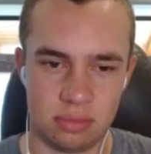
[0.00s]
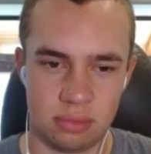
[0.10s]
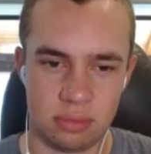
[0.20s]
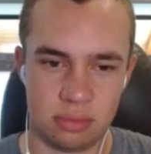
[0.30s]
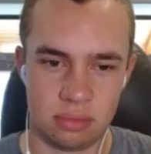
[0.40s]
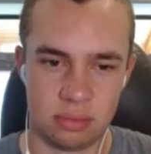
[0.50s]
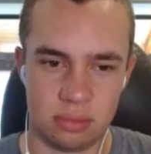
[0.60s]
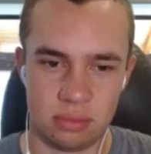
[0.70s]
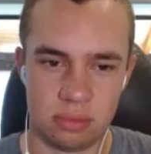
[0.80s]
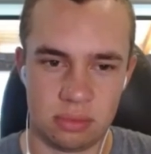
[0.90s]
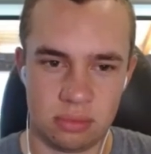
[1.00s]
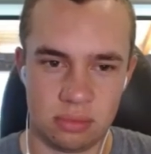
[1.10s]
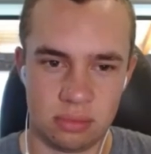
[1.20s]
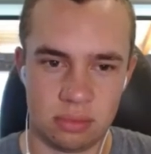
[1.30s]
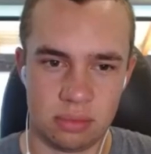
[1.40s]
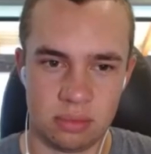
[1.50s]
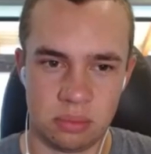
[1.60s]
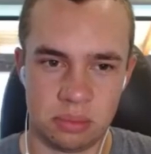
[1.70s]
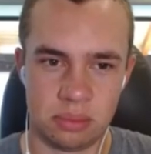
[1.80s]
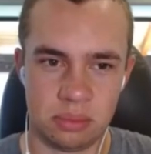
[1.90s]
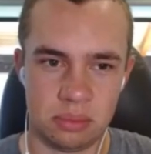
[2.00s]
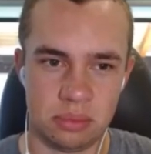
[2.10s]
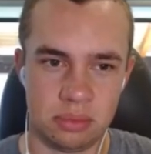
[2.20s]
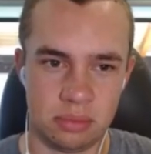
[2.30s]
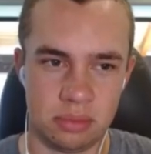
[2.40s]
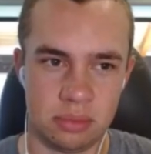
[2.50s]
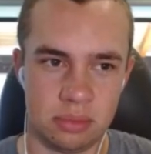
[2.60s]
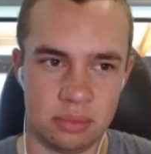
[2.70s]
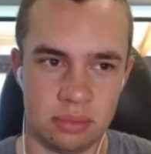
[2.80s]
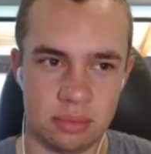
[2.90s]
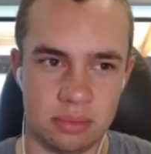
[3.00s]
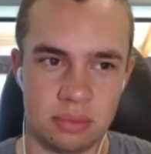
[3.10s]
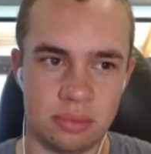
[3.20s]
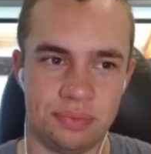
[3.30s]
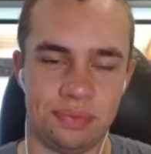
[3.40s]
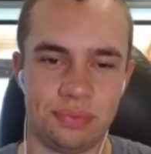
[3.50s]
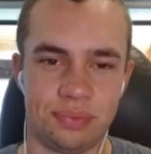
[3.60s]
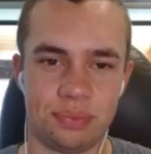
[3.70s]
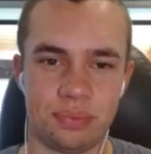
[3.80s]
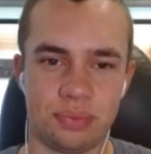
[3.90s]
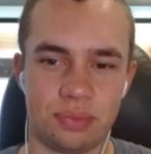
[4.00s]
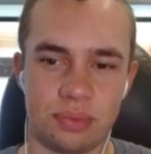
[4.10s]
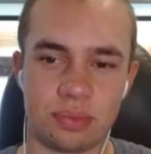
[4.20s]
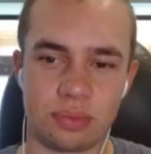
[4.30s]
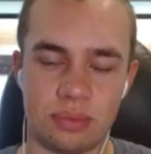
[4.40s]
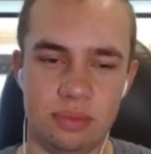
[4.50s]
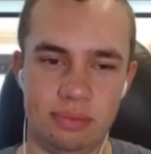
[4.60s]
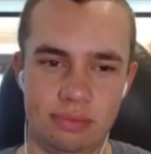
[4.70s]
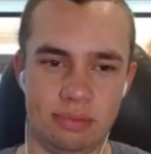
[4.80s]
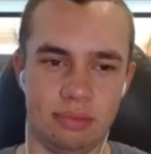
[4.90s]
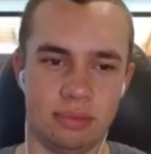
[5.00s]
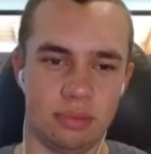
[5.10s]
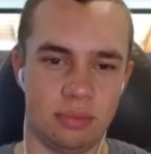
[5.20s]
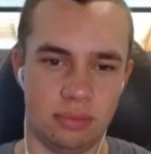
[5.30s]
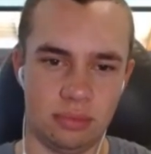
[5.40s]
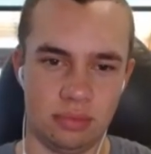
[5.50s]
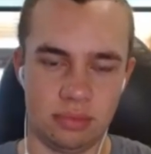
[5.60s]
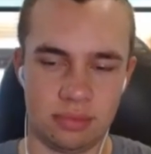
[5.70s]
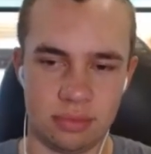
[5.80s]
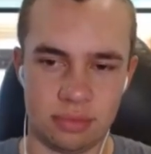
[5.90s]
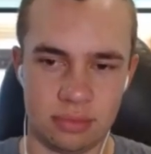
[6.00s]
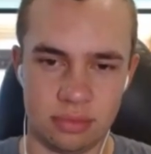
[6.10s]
(silent)